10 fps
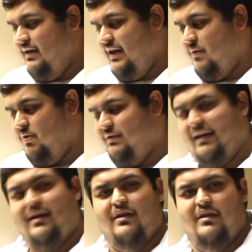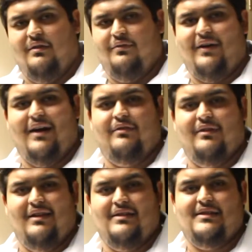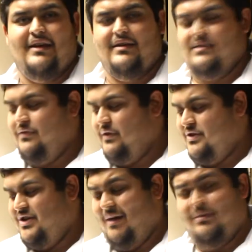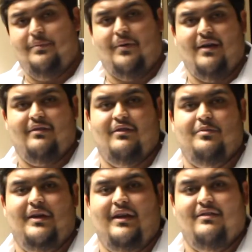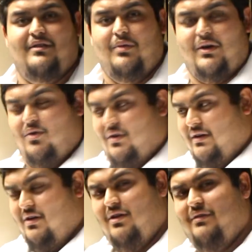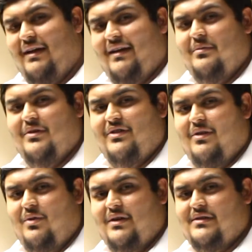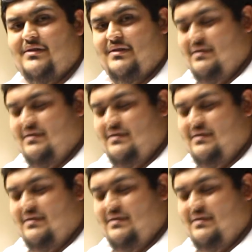It will take another 5 to 10 seconds for the job to process because it recorded all of that image at once.